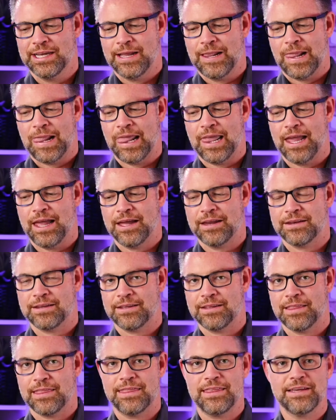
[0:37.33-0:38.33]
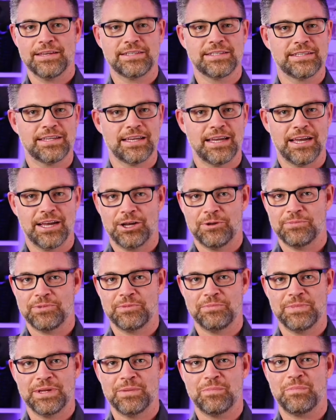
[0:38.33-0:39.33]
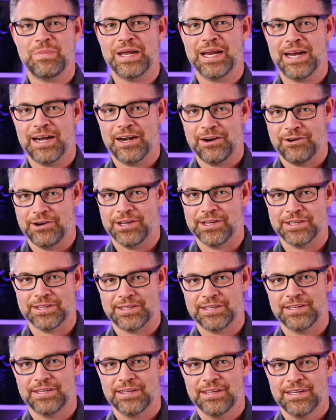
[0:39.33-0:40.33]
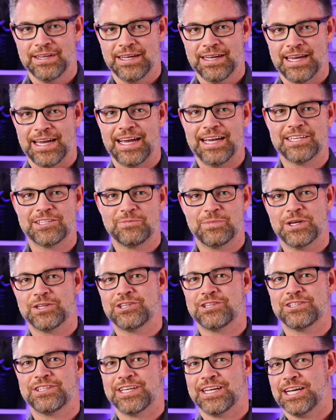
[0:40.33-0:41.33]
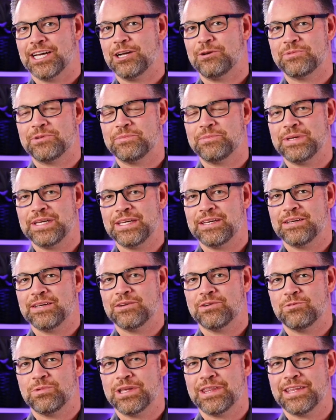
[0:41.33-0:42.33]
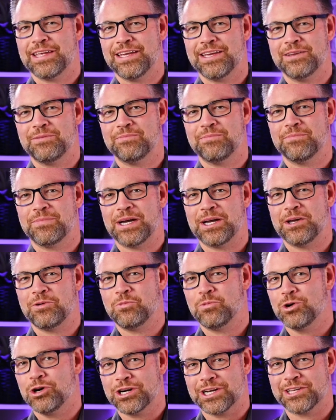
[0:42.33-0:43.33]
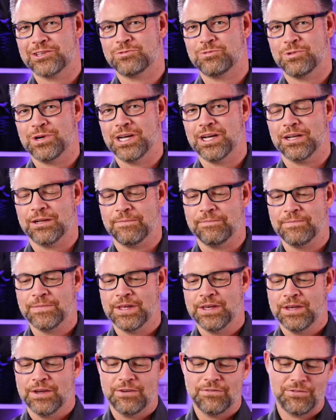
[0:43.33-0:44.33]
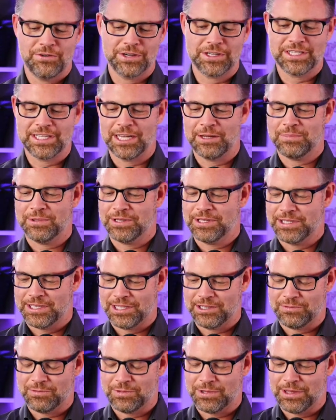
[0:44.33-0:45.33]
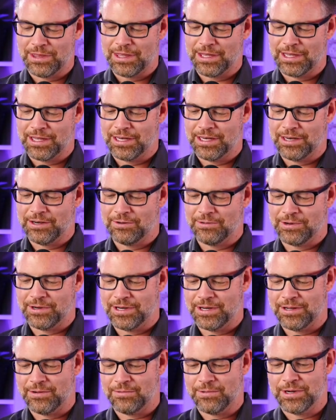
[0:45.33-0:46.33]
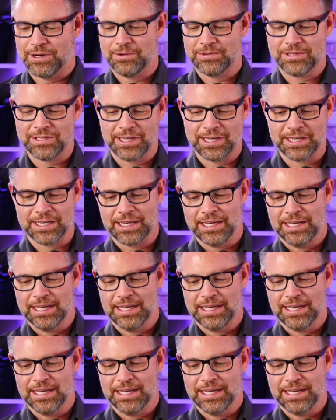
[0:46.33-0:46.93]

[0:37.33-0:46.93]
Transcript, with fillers: And this helped me parent as much as it helped me within my work as well. For example, he says one thing in here where, where it's like,